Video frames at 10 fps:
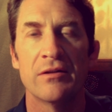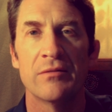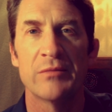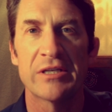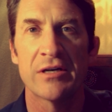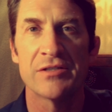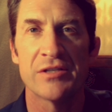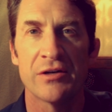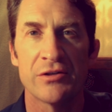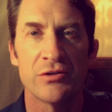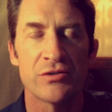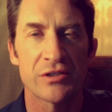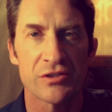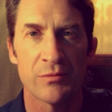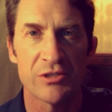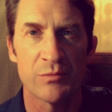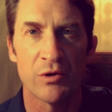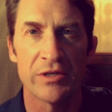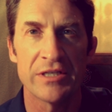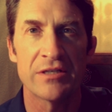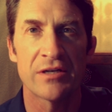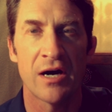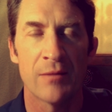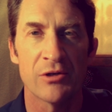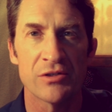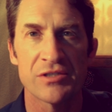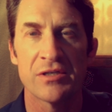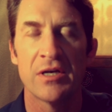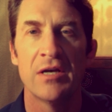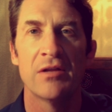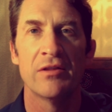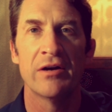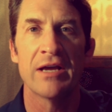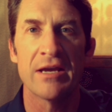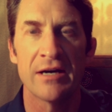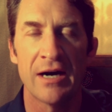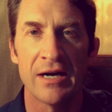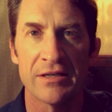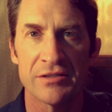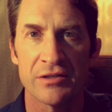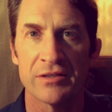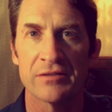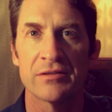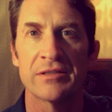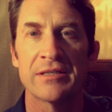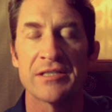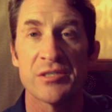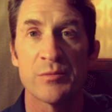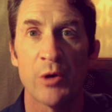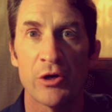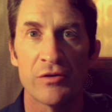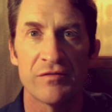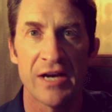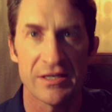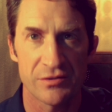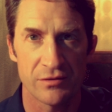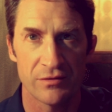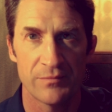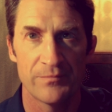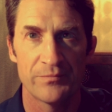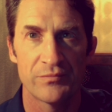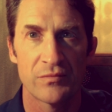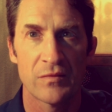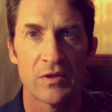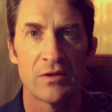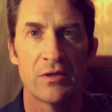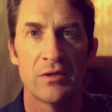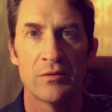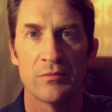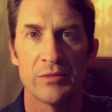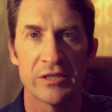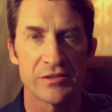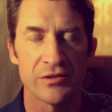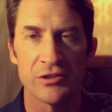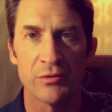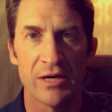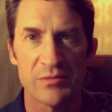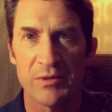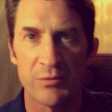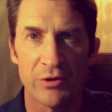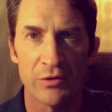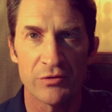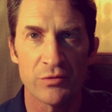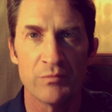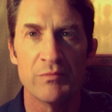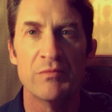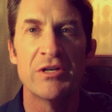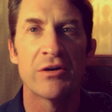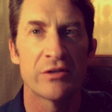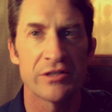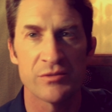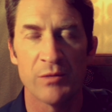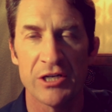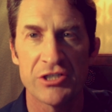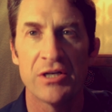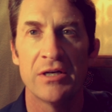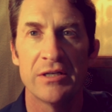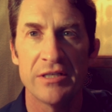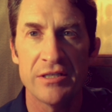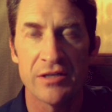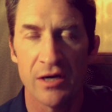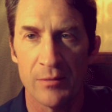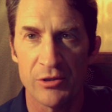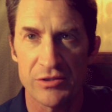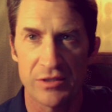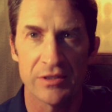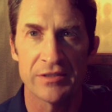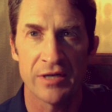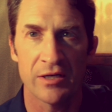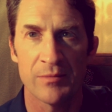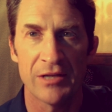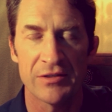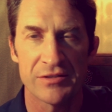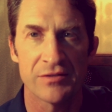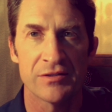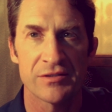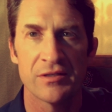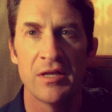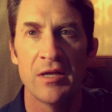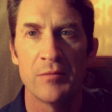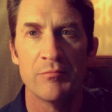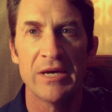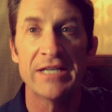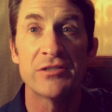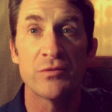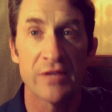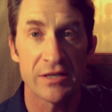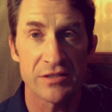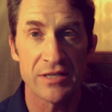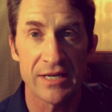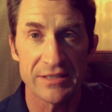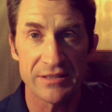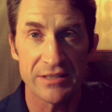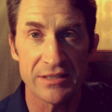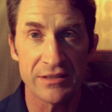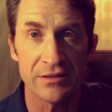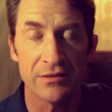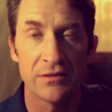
because they're using so much more e-commerce, their AI is going to get smarter faster. Because in the US, people don't do nearly as much e-commerce. And they talk about this in this May 2019